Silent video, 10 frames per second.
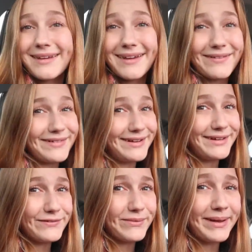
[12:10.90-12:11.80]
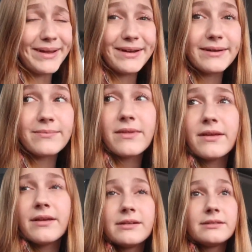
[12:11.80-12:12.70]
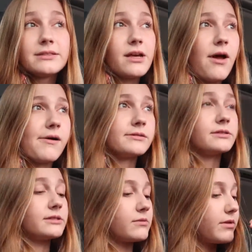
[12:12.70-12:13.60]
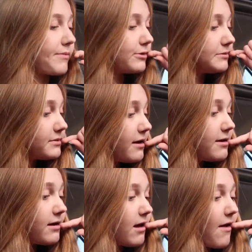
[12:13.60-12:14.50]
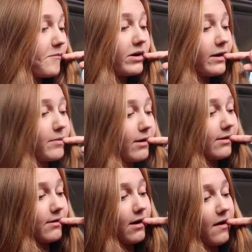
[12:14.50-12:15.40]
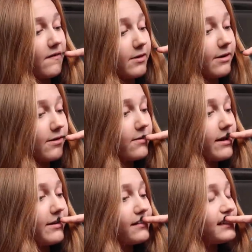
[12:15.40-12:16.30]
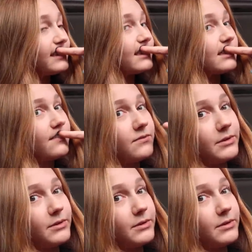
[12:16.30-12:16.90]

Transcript: I have an idea for my hair, so there's someone that pulled in by me, so I'm gonna go now because that's kind of